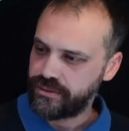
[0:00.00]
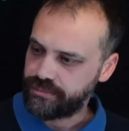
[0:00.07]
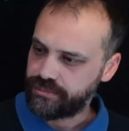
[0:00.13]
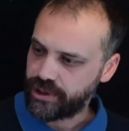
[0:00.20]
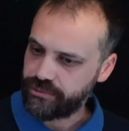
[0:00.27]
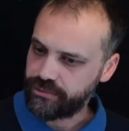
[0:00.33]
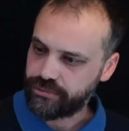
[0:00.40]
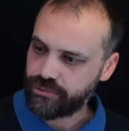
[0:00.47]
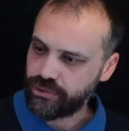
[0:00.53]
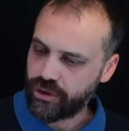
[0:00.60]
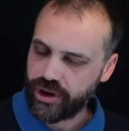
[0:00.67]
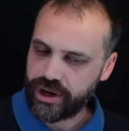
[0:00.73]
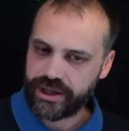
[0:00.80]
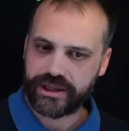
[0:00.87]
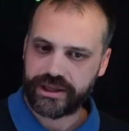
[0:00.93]
by
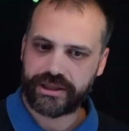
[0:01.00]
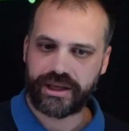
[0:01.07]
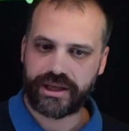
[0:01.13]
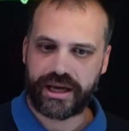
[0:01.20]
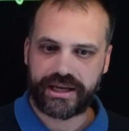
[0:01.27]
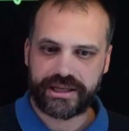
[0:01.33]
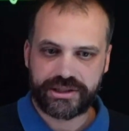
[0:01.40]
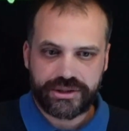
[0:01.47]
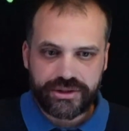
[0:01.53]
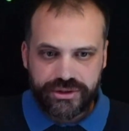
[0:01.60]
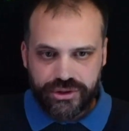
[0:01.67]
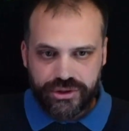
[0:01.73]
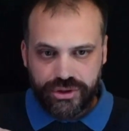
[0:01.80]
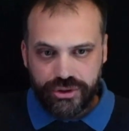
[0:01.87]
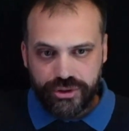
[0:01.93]
writing it as
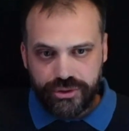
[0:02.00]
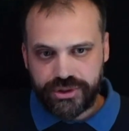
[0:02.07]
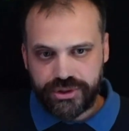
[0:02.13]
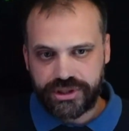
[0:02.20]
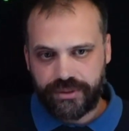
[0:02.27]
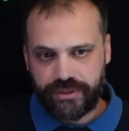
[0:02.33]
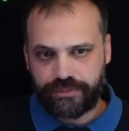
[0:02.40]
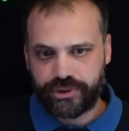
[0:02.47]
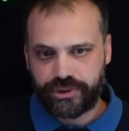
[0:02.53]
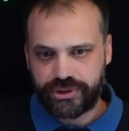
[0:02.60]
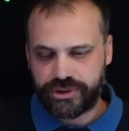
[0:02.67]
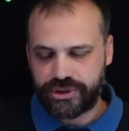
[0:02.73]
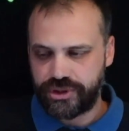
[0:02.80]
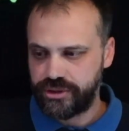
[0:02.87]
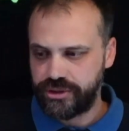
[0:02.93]
two separate
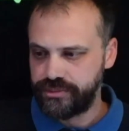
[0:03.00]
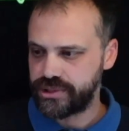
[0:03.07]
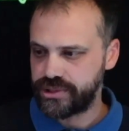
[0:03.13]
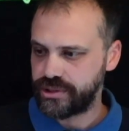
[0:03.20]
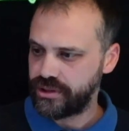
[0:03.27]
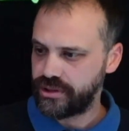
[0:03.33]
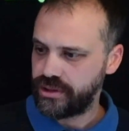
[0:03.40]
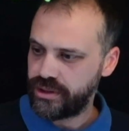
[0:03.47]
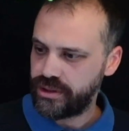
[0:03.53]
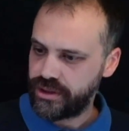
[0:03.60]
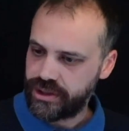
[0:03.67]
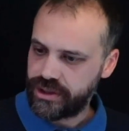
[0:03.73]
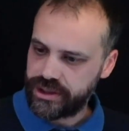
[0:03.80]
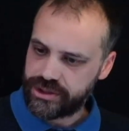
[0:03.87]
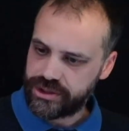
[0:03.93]
terms.
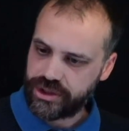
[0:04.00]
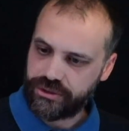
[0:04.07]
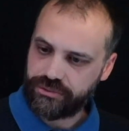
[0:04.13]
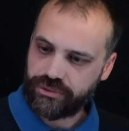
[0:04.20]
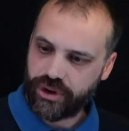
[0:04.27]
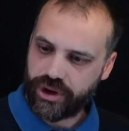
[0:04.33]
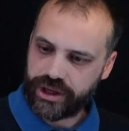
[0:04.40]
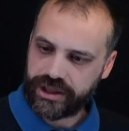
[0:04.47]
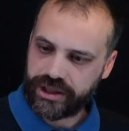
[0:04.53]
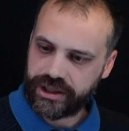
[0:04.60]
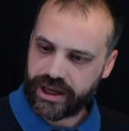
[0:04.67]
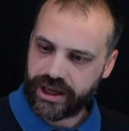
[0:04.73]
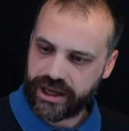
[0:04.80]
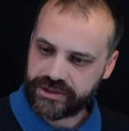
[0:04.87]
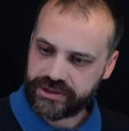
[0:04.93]
So writing
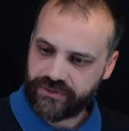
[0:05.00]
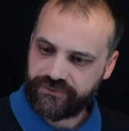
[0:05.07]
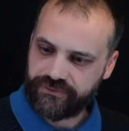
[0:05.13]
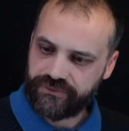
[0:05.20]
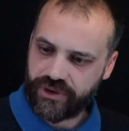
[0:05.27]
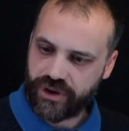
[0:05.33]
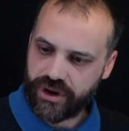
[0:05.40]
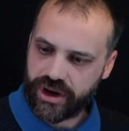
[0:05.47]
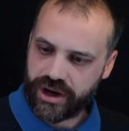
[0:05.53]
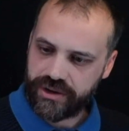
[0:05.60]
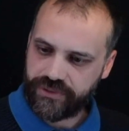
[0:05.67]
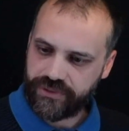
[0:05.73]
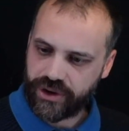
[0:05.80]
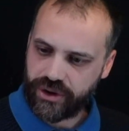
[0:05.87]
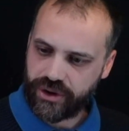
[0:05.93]
it as
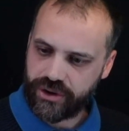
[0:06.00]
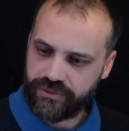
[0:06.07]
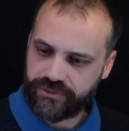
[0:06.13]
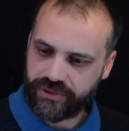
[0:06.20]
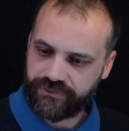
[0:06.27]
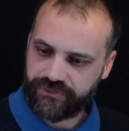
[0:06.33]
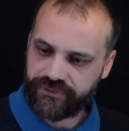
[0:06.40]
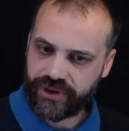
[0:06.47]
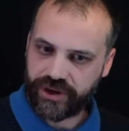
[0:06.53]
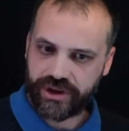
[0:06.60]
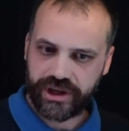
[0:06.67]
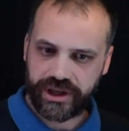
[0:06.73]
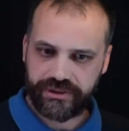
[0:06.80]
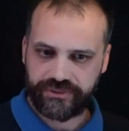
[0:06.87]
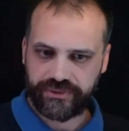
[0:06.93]
five over
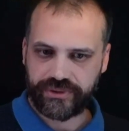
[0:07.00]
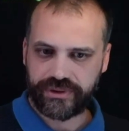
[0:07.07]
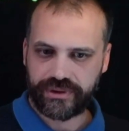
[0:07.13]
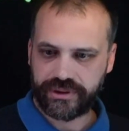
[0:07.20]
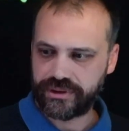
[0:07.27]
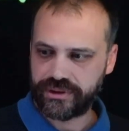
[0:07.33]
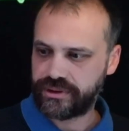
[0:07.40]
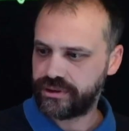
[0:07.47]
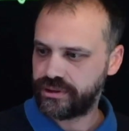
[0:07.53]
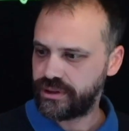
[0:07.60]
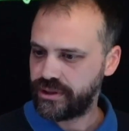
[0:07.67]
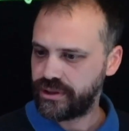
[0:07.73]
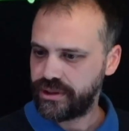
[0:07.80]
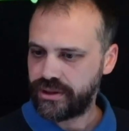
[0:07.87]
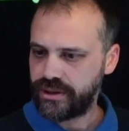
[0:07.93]
five
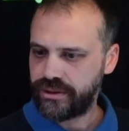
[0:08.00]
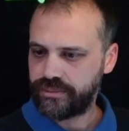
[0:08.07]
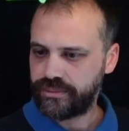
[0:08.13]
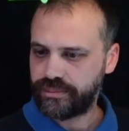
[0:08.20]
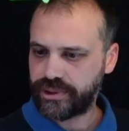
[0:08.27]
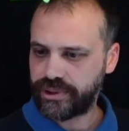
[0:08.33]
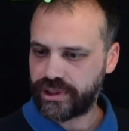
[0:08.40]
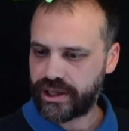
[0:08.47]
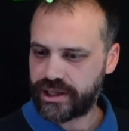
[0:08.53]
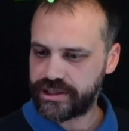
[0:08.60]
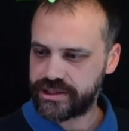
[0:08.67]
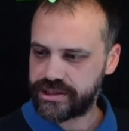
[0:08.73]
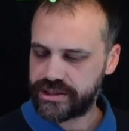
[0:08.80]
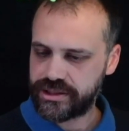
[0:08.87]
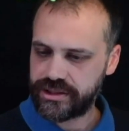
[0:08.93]

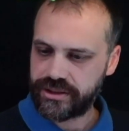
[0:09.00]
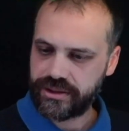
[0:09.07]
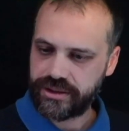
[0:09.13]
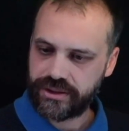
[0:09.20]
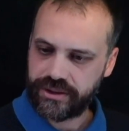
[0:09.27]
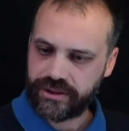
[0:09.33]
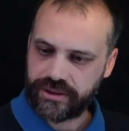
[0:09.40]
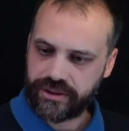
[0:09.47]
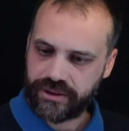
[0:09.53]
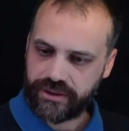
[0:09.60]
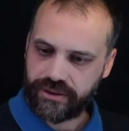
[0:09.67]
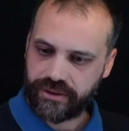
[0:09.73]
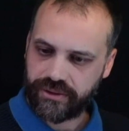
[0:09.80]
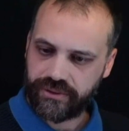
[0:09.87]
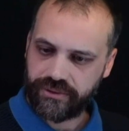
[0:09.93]
plus
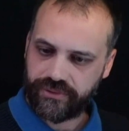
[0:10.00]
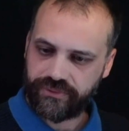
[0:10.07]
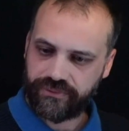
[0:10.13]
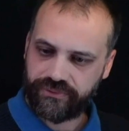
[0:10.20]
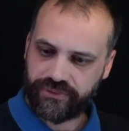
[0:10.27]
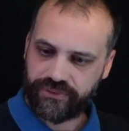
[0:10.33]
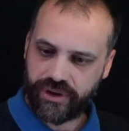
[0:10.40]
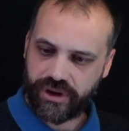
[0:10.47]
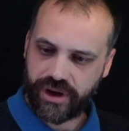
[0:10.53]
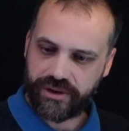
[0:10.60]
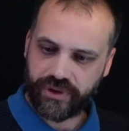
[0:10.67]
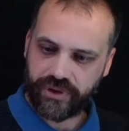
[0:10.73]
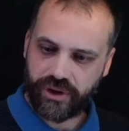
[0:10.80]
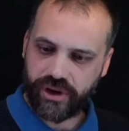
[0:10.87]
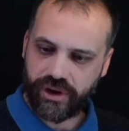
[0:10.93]

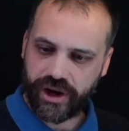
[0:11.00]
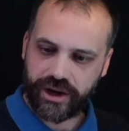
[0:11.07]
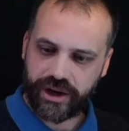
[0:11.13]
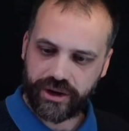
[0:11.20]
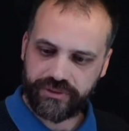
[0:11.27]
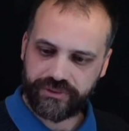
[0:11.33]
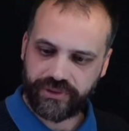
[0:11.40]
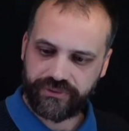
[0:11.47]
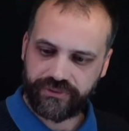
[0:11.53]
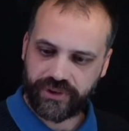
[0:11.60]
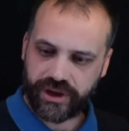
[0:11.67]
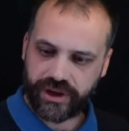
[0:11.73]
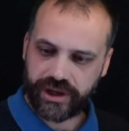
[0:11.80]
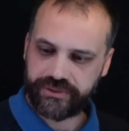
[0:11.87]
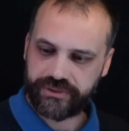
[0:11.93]
five i over
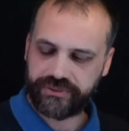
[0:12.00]
five.